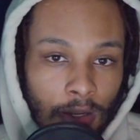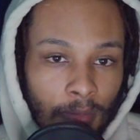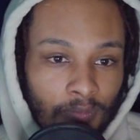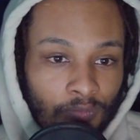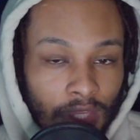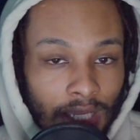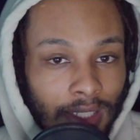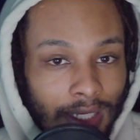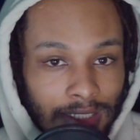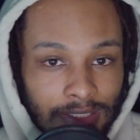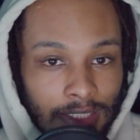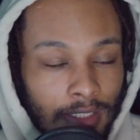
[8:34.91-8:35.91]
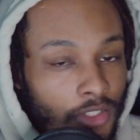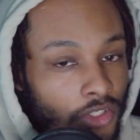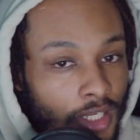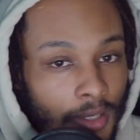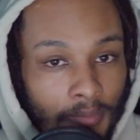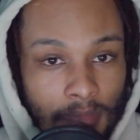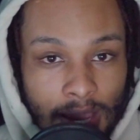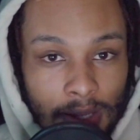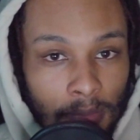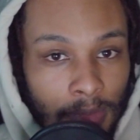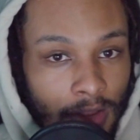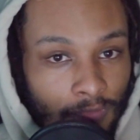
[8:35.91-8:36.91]
yeah, like I said, they're not bad
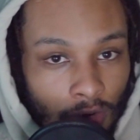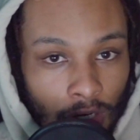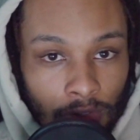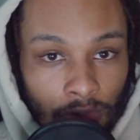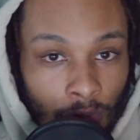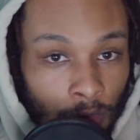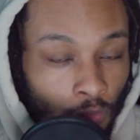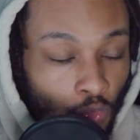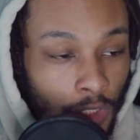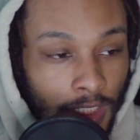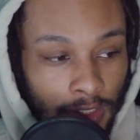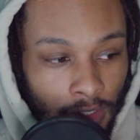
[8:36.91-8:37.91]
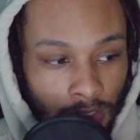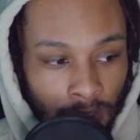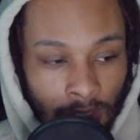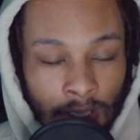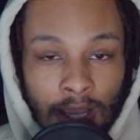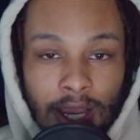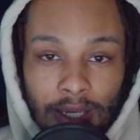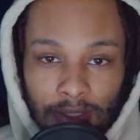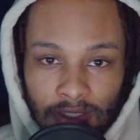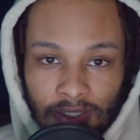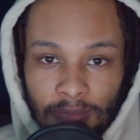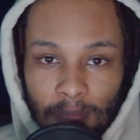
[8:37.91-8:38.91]
by far. They're really good, I
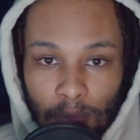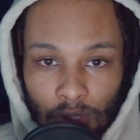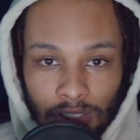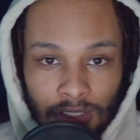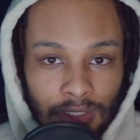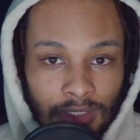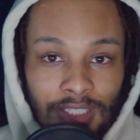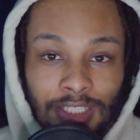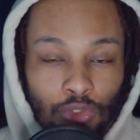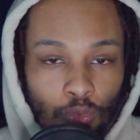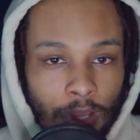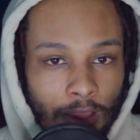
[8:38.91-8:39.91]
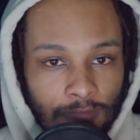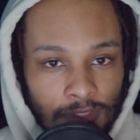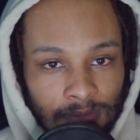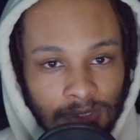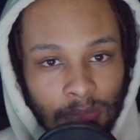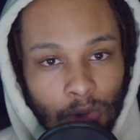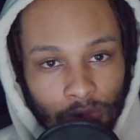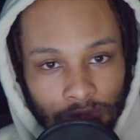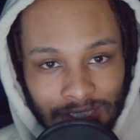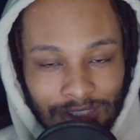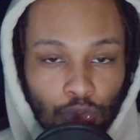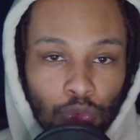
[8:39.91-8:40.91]
think, but they do have some small things
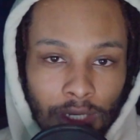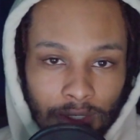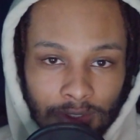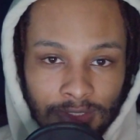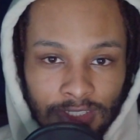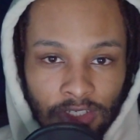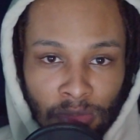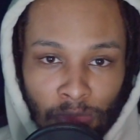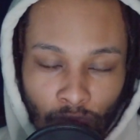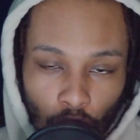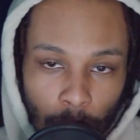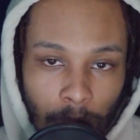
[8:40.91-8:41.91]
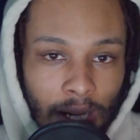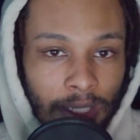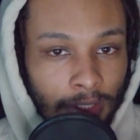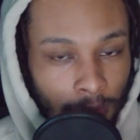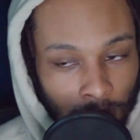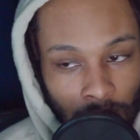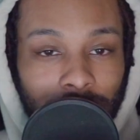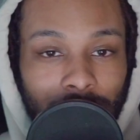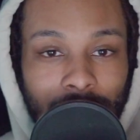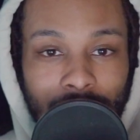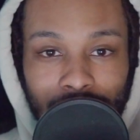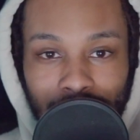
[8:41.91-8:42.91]
that you got to consider before buying them.
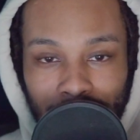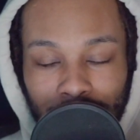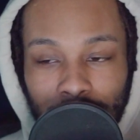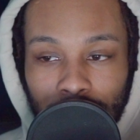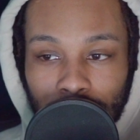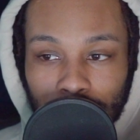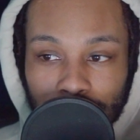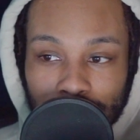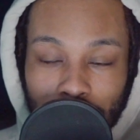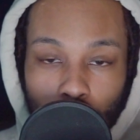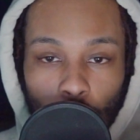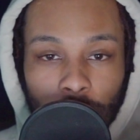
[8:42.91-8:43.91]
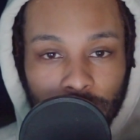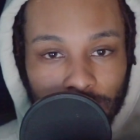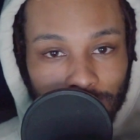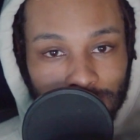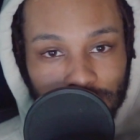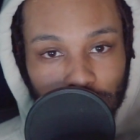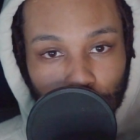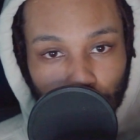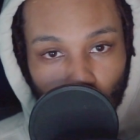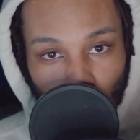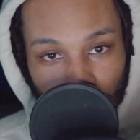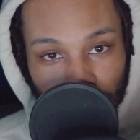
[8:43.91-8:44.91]
And now we're going to get into the
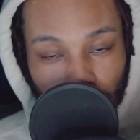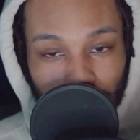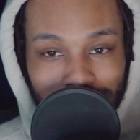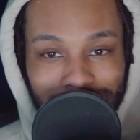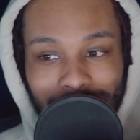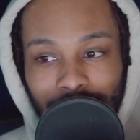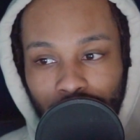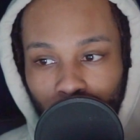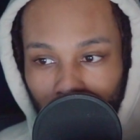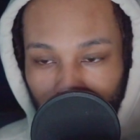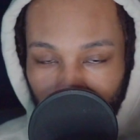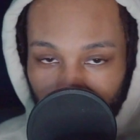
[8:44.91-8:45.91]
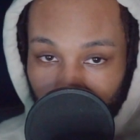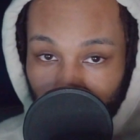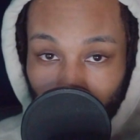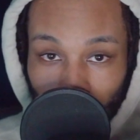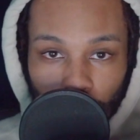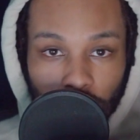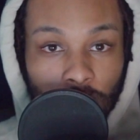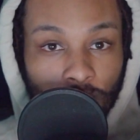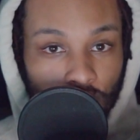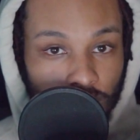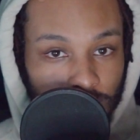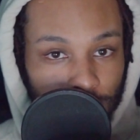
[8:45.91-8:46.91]
pros. So let's get into it. So for the
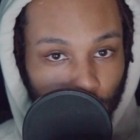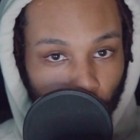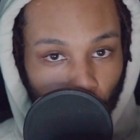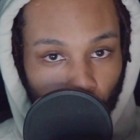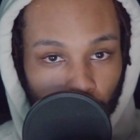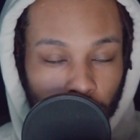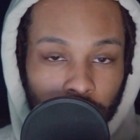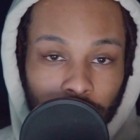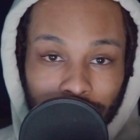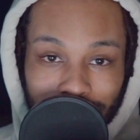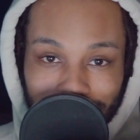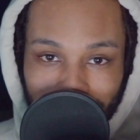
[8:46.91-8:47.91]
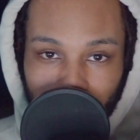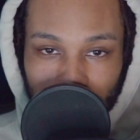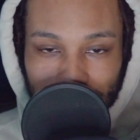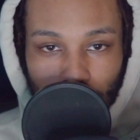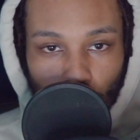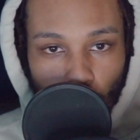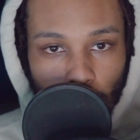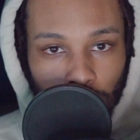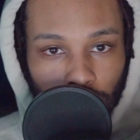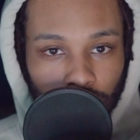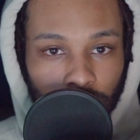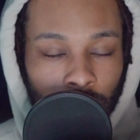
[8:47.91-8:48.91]
first pro is the sound
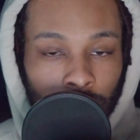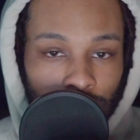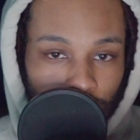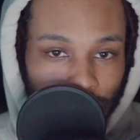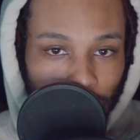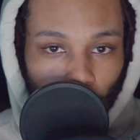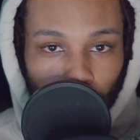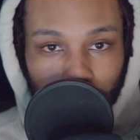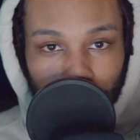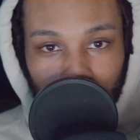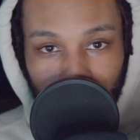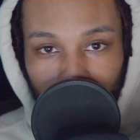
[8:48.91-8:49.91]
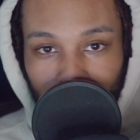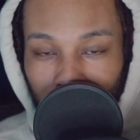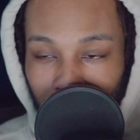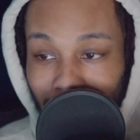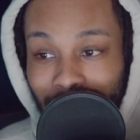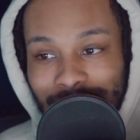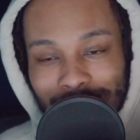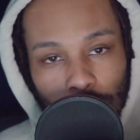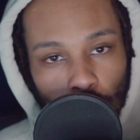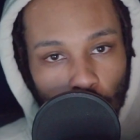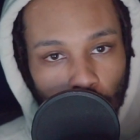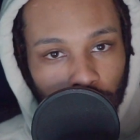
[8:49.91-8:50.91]
quality. So now when I mean the sound
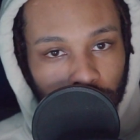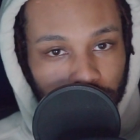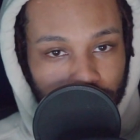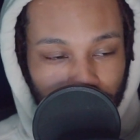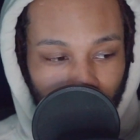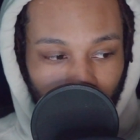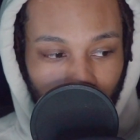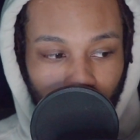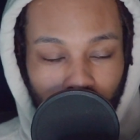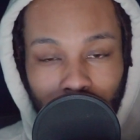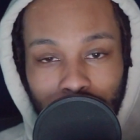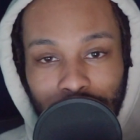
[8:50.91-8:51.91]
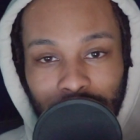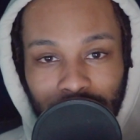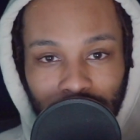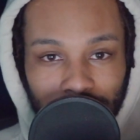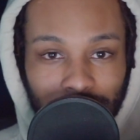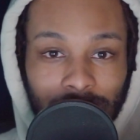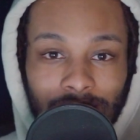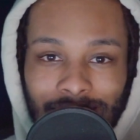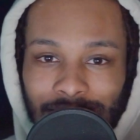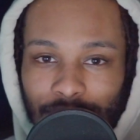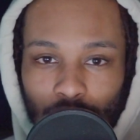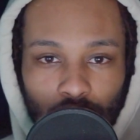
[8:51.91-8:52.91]
quality is good, I mean like as
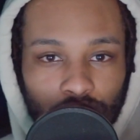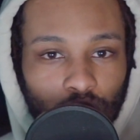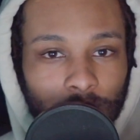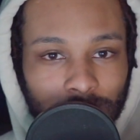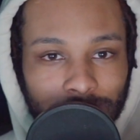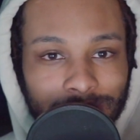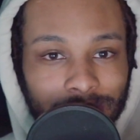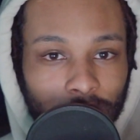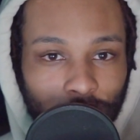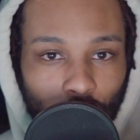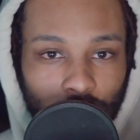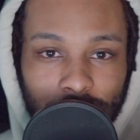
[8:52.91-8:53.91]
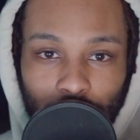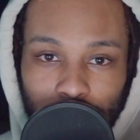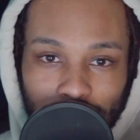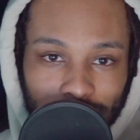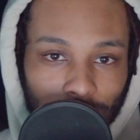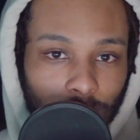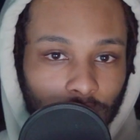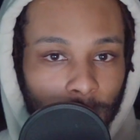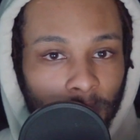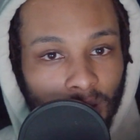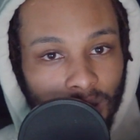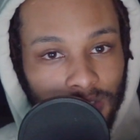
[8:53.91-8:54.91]
soon as you get these earphones and you take them out the
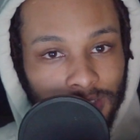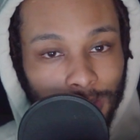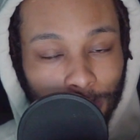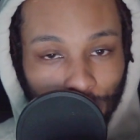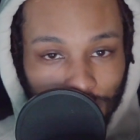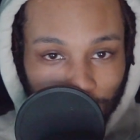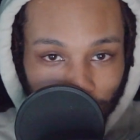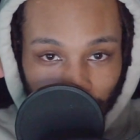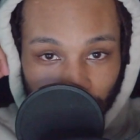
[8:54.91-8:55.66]
box, you put them in your